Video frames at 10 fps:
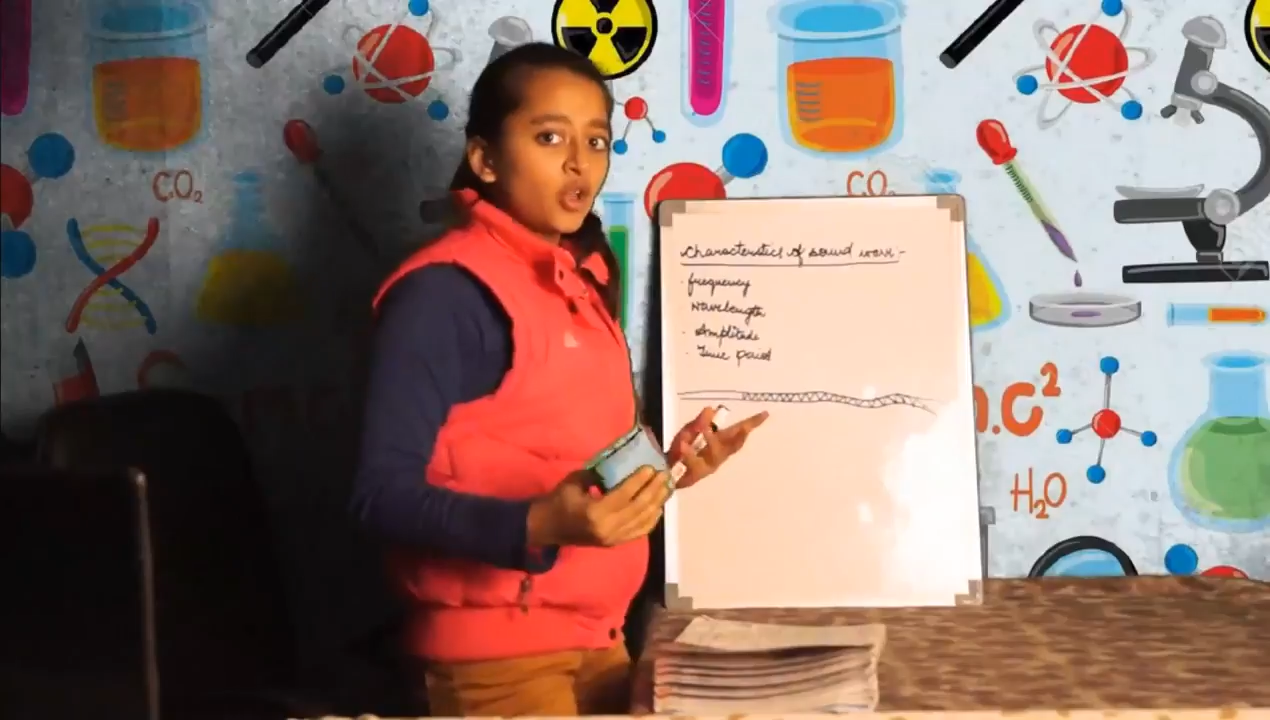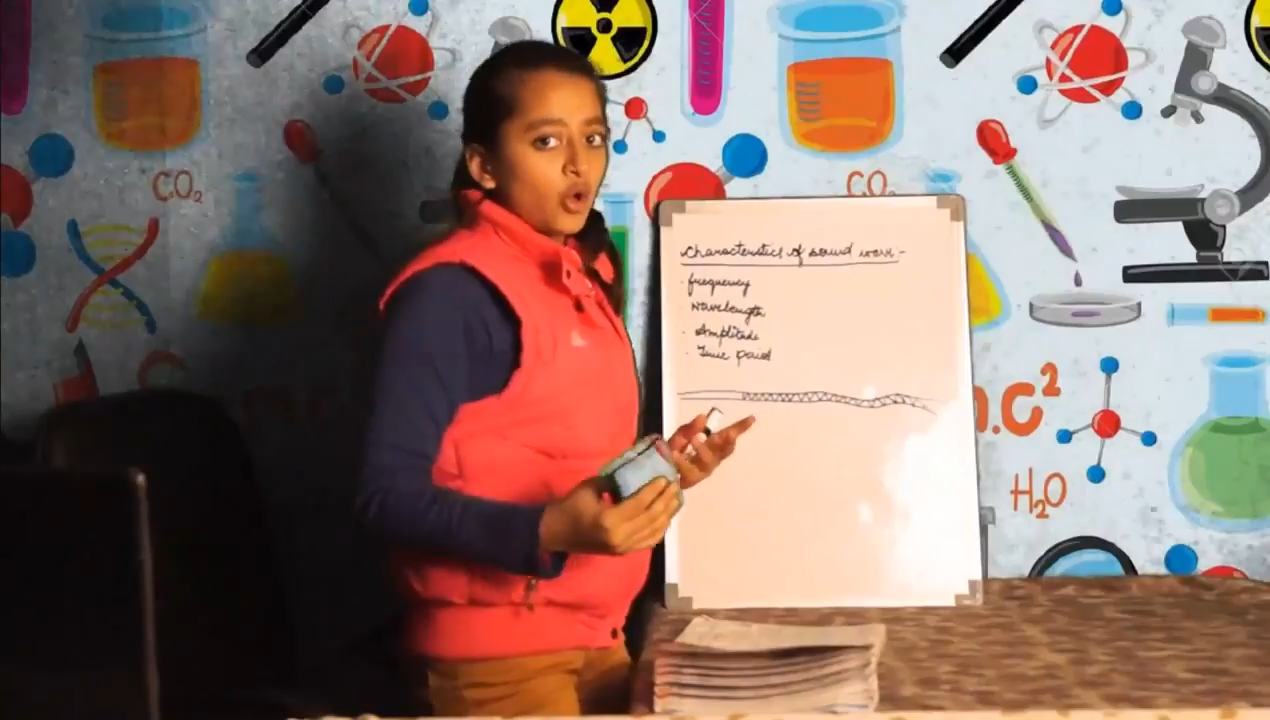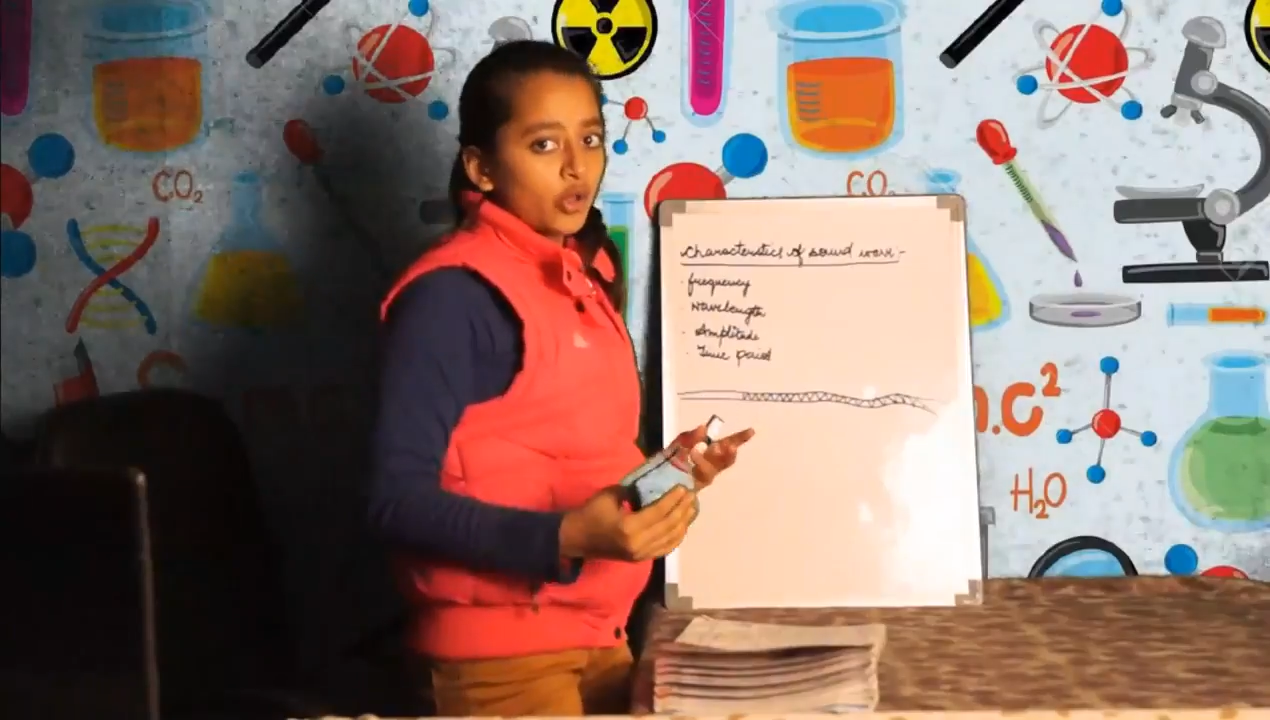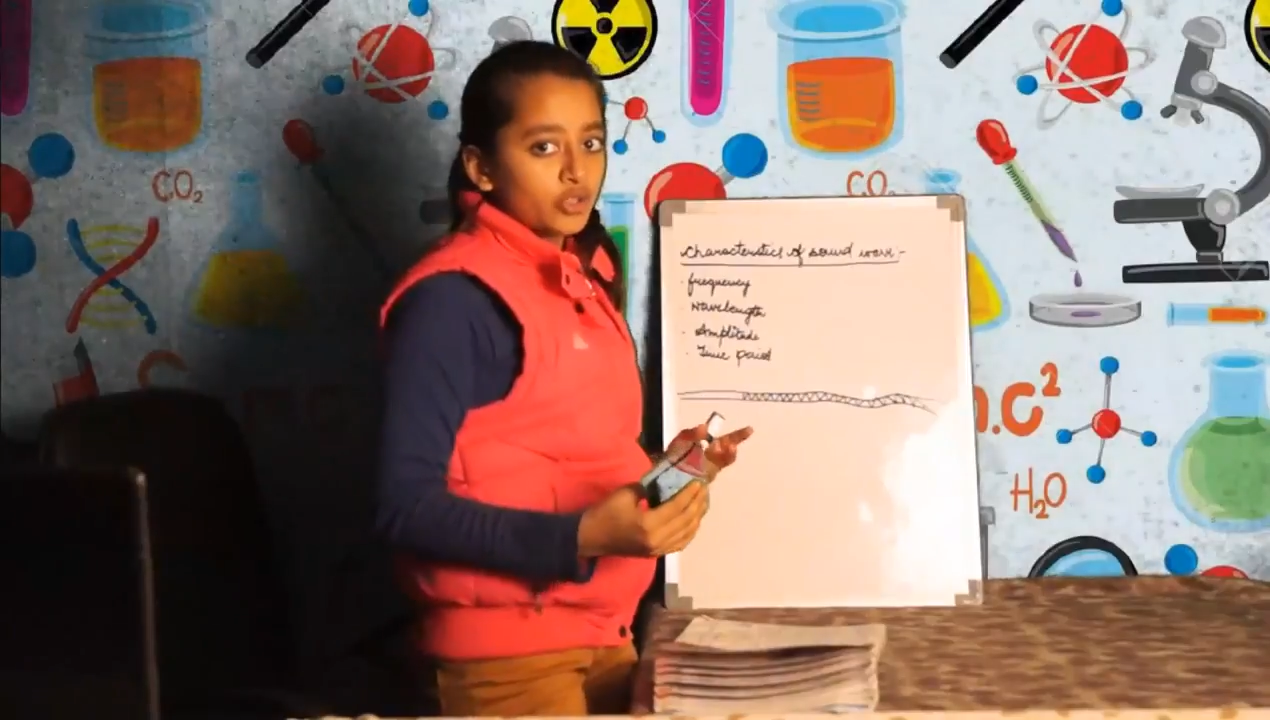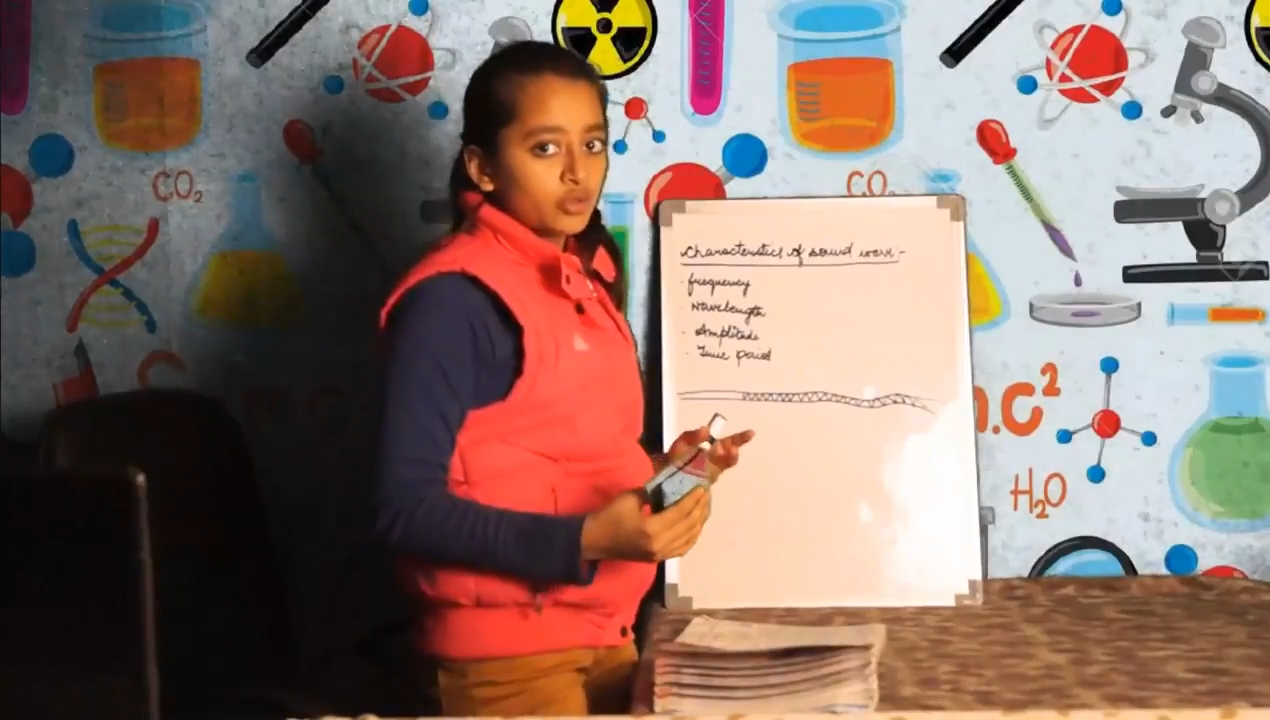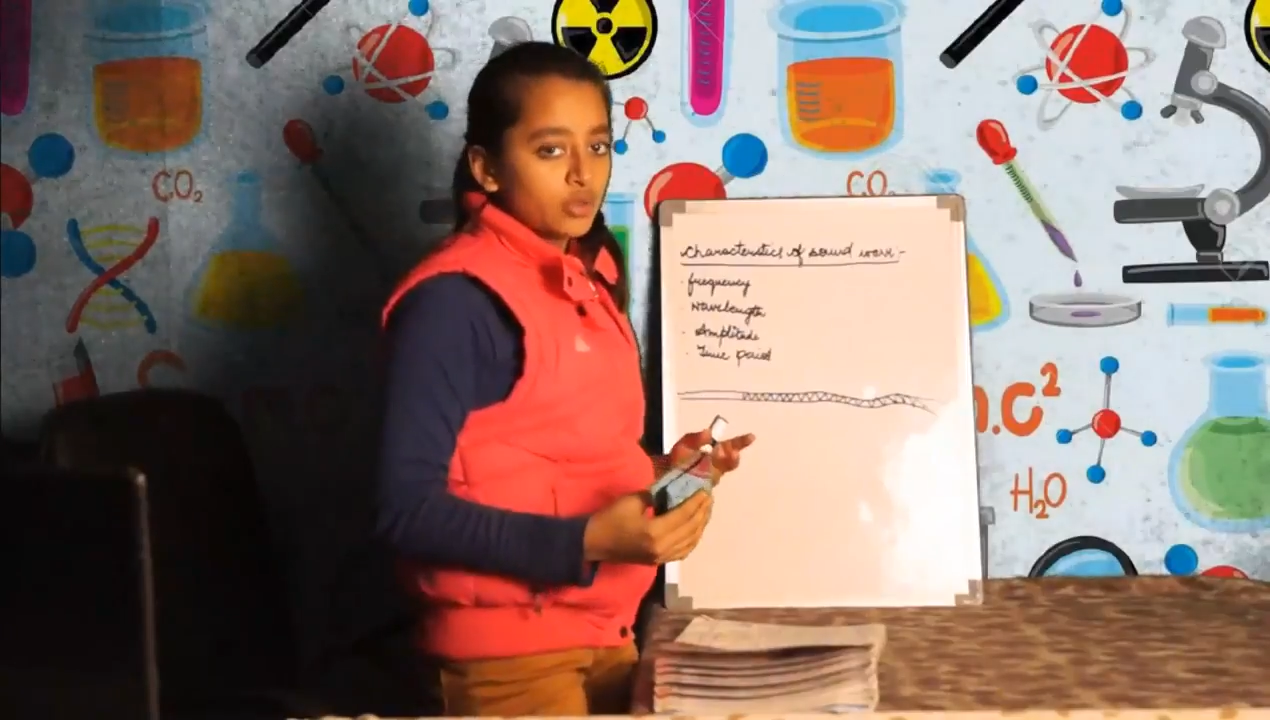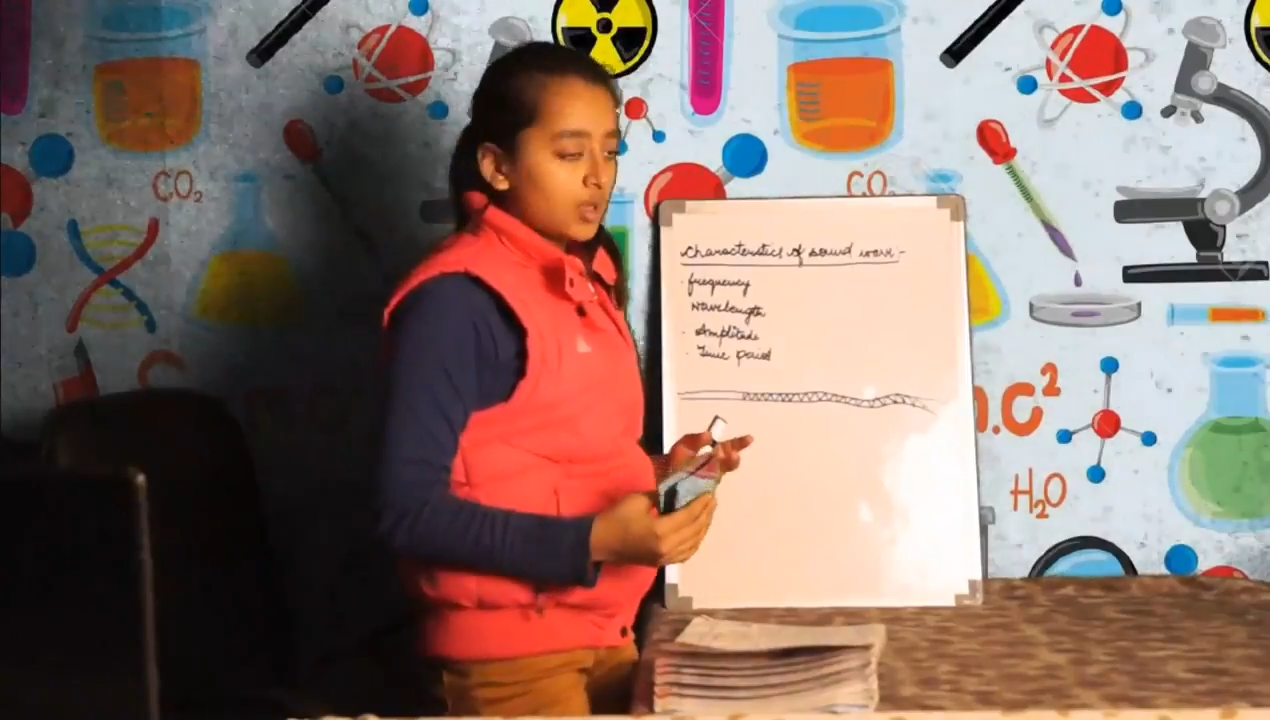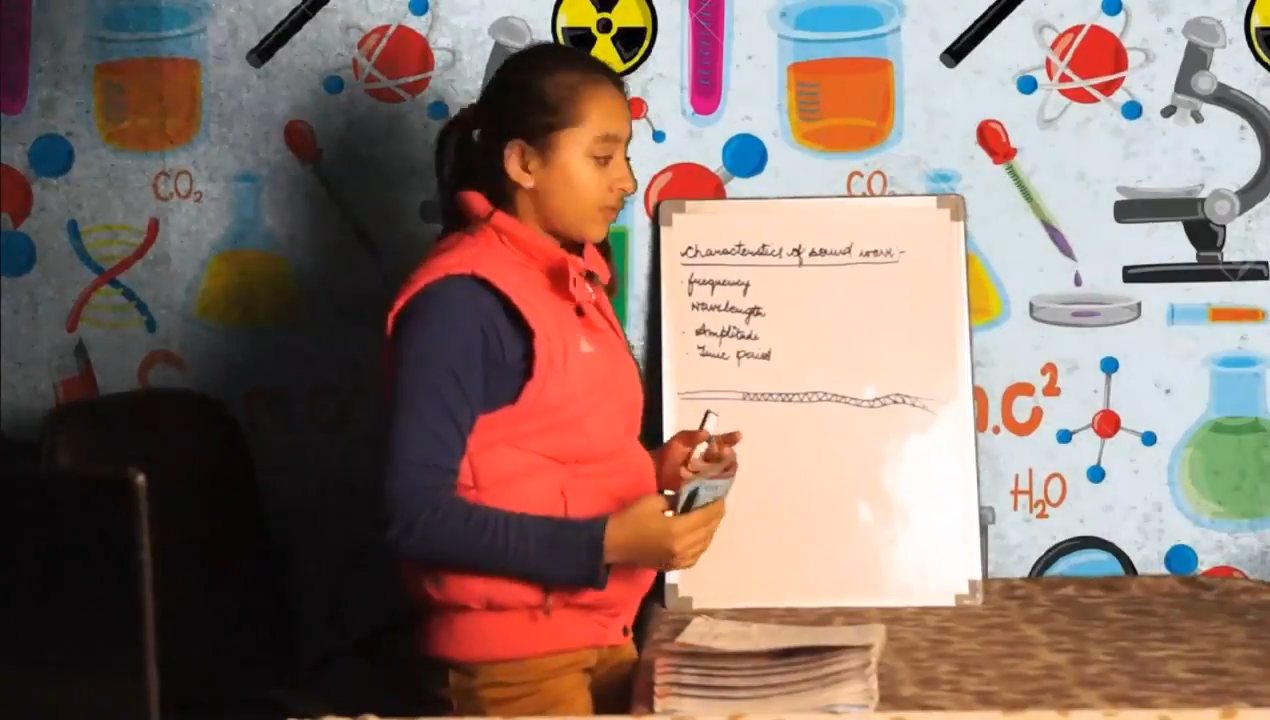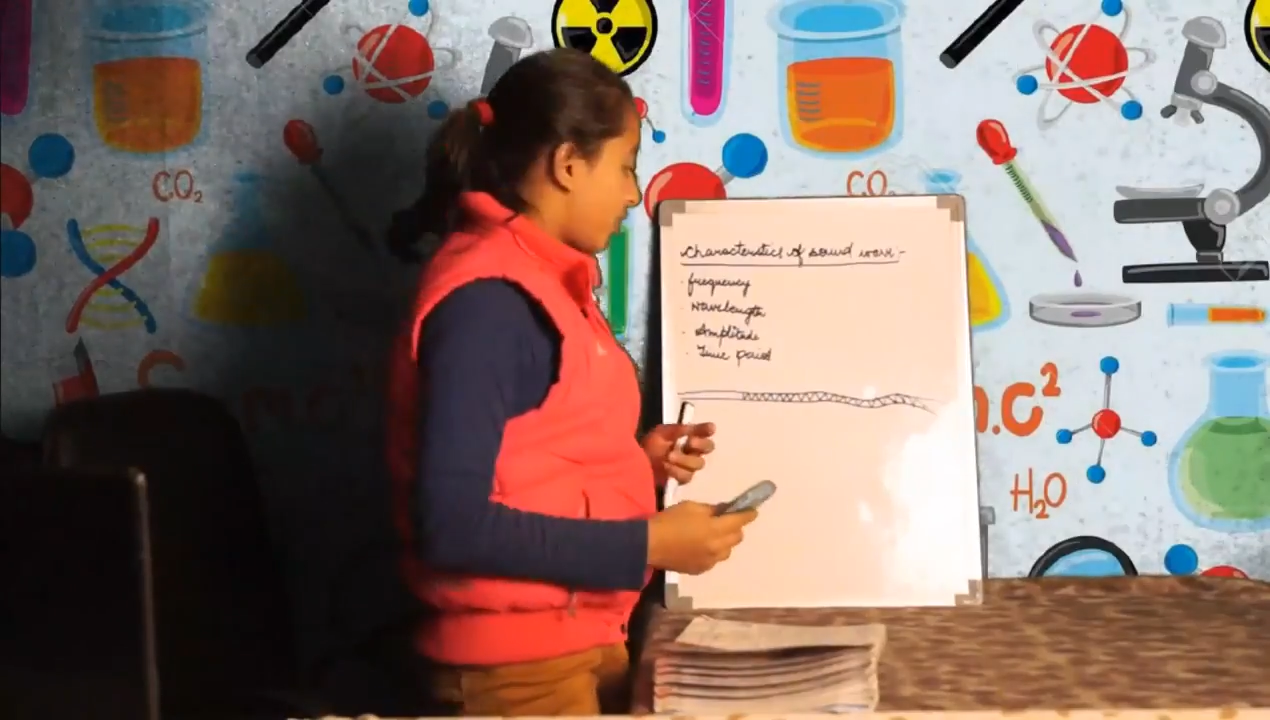a longitudinal